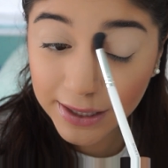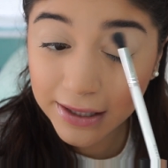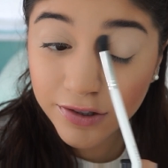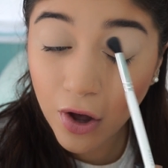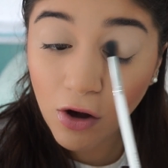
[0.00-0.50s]

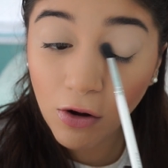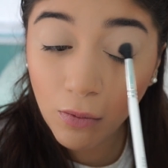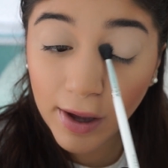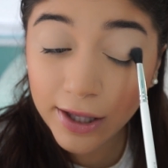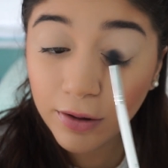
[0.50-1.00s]
he is
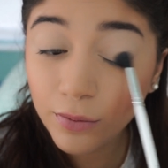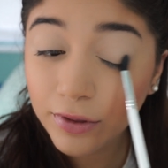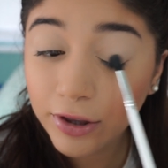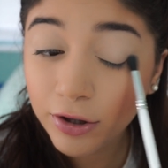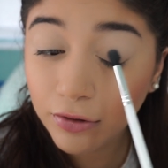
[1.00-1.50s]
all white
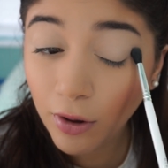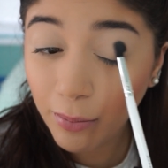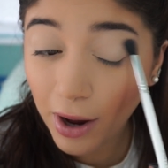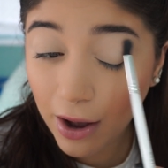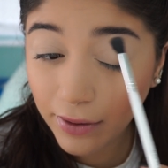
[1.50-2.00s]
with cute little
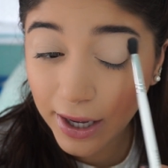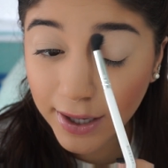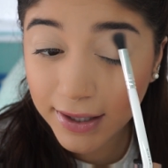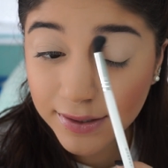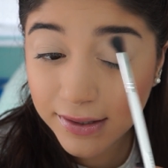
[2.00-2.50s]
brown
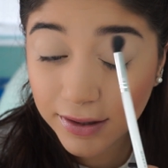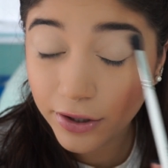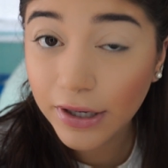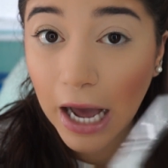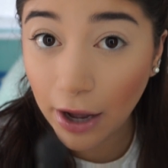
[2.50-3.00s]
eyes.
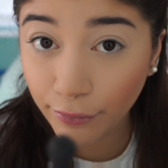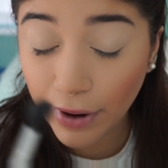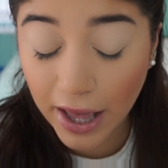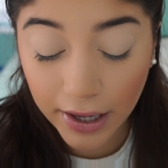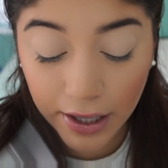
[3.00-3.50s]
They're not
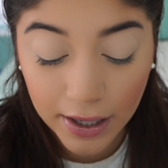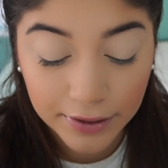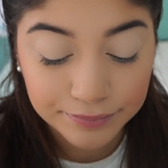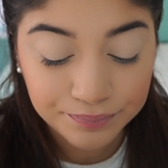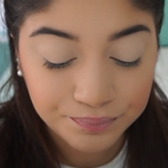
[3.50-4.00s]
red.
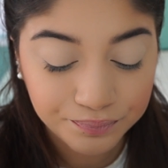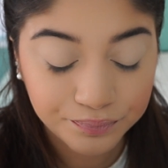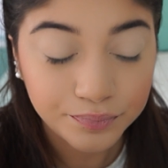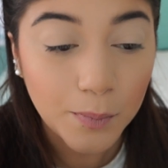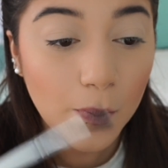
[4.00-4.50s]

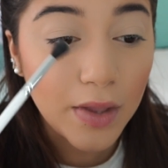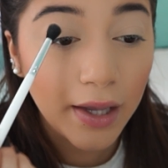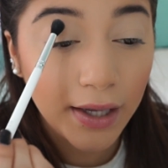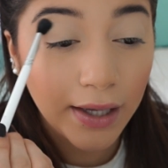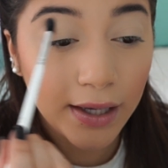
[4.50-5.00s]

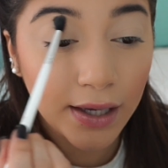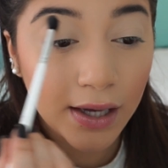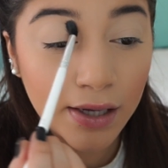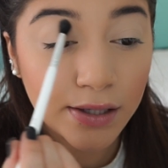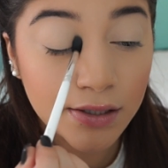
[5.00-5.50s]

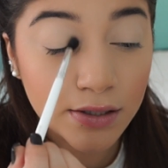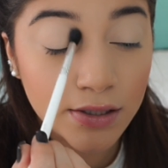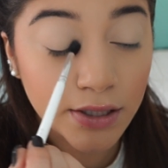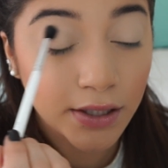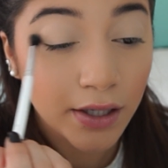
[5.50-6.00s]

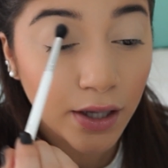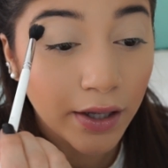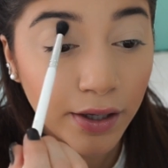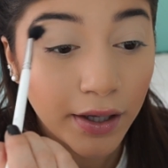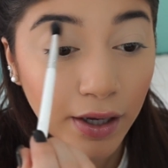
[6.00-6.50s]
And
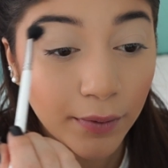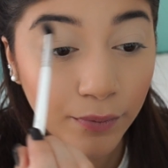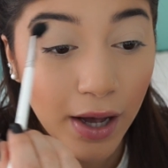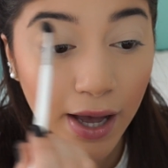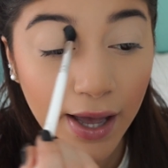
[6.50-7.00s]

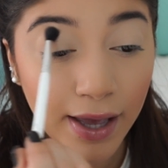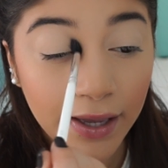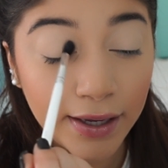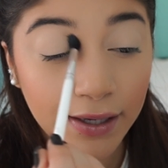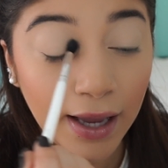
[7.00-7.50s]

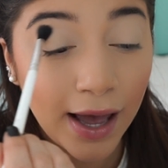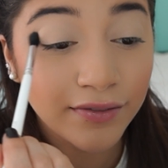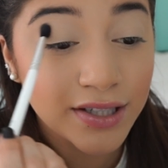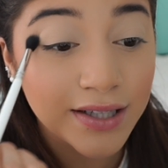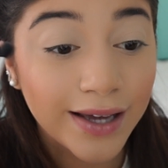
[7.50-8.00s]
I
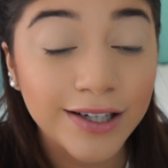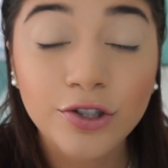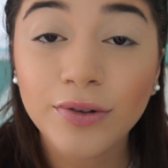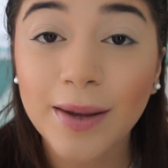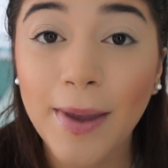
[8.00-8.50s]
have decided
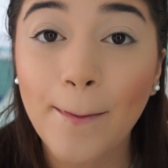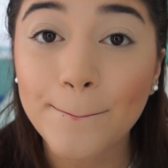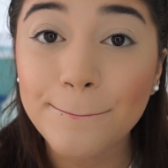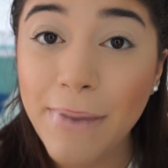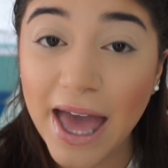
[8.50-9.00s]
to name
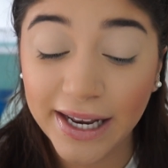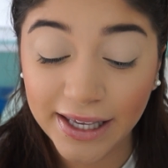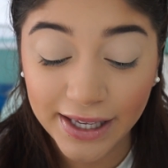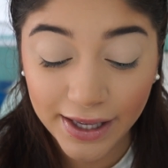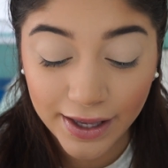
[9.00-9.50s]
him
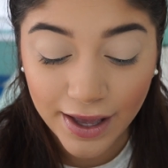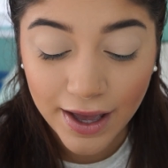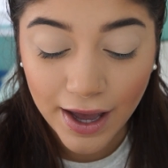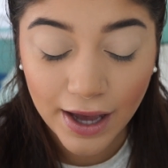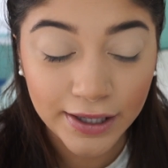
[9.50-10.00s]
Benny.
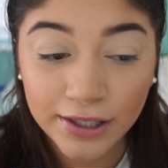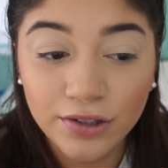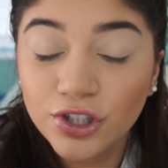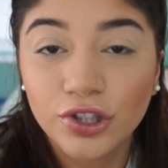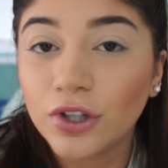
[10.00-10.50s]

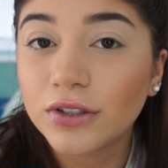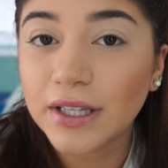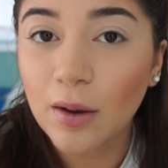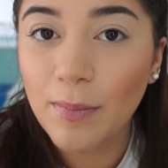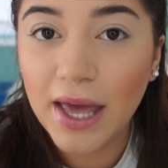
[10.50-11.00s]
He just looks
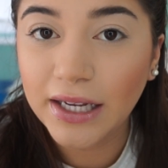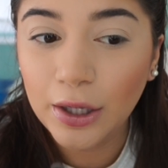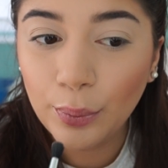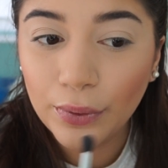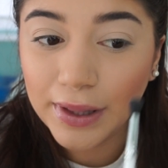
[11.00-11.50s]
like a
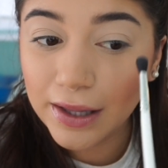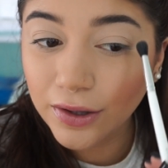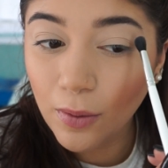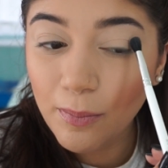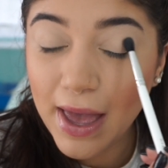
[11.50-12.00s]
Benny, like a
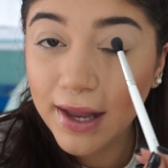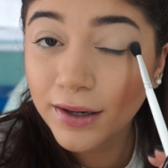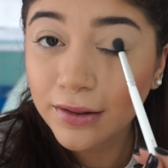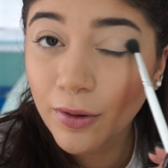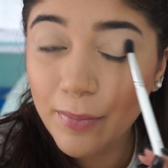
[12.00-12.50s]
little
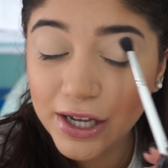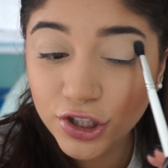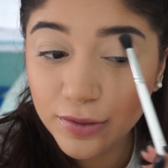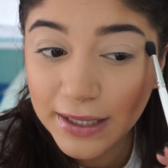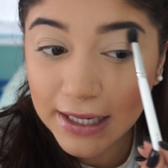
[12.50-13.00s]
Ben, a little
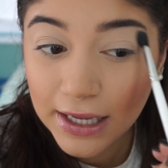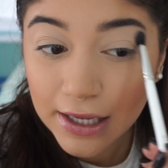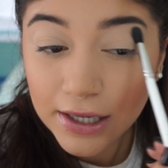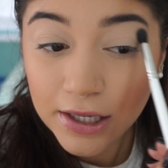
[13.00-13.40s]
Benjamin.